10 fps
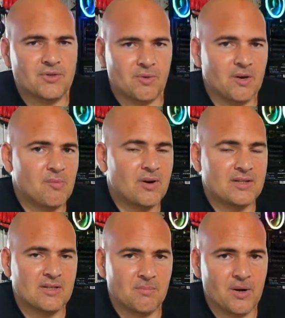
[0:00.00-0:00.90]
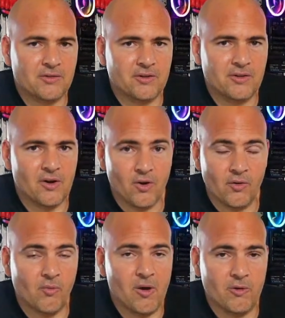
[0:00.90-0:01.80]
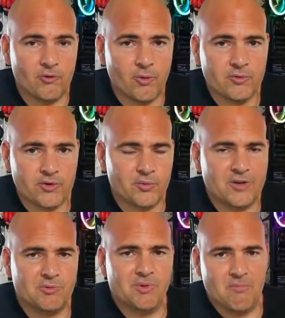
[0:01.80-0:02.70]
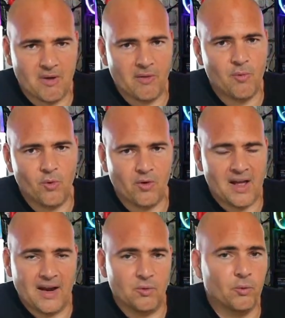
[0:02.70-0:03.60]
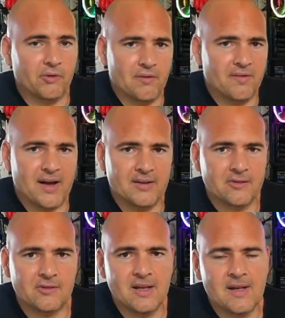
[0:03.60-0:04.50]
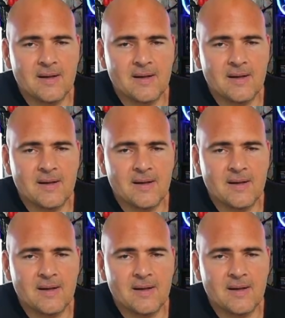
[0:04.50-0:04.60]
So when you press the button on the remote control to switch between motherboard and auto fans,